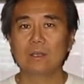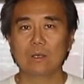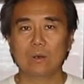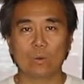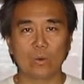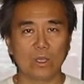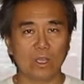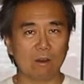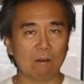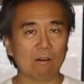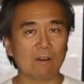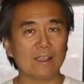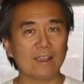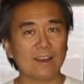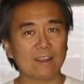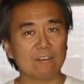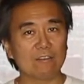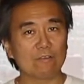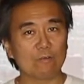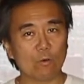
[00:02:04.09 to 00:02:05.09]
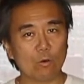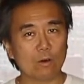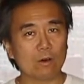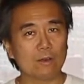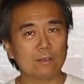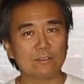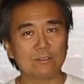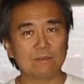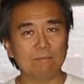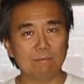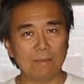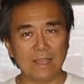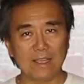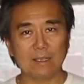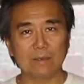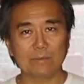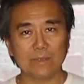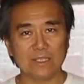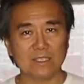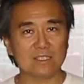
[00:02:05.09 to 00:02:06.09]
We are getting 400
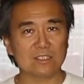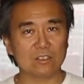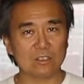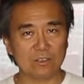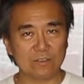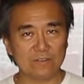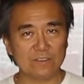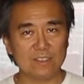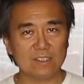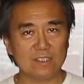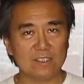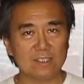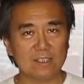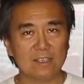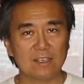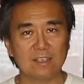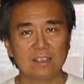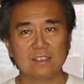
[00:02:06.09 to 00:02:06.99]
megabit service.